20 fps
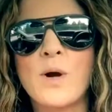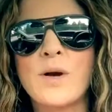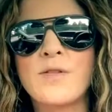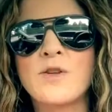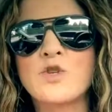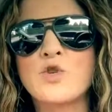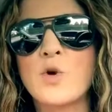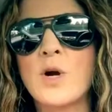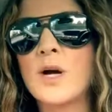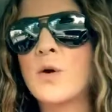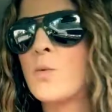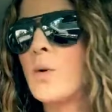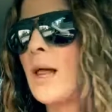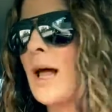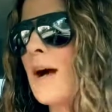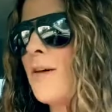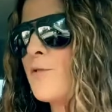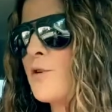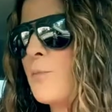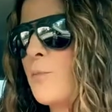where the truck will
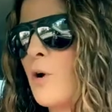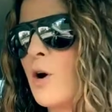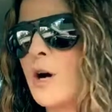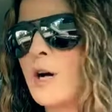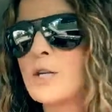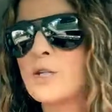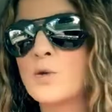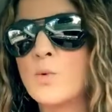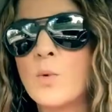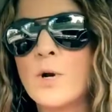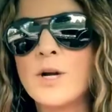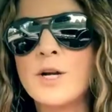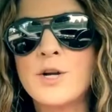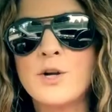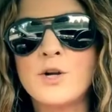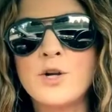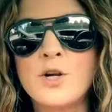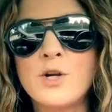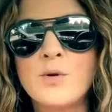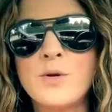have to park to where
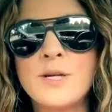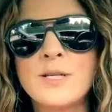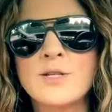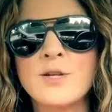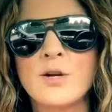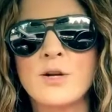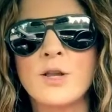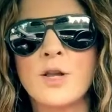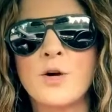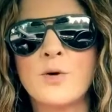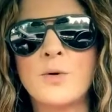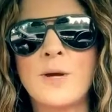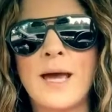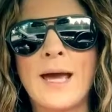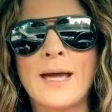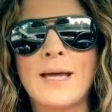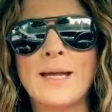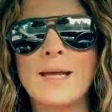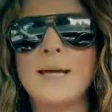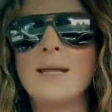your units are
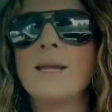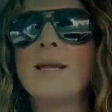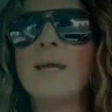located?